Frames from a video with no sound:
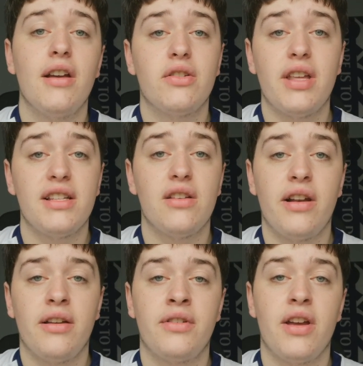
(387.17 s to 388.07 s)
So that is all
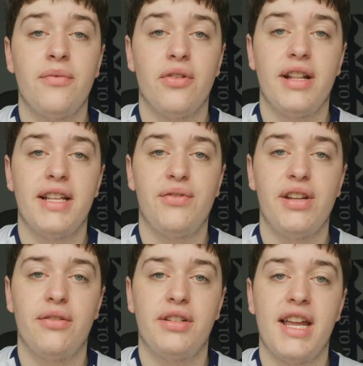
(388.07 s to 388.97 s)
I have time for in this
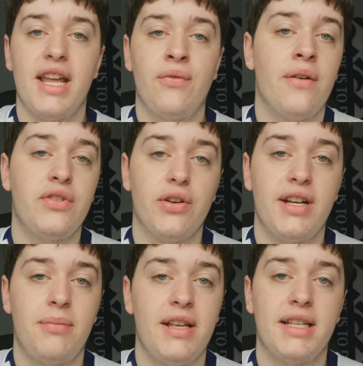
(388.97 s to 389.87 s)
video today. If you have
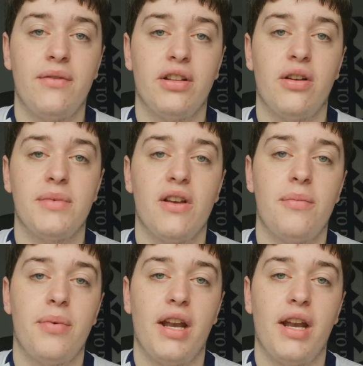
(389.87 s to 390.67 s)
enjoyed it, please give it a thumbs up.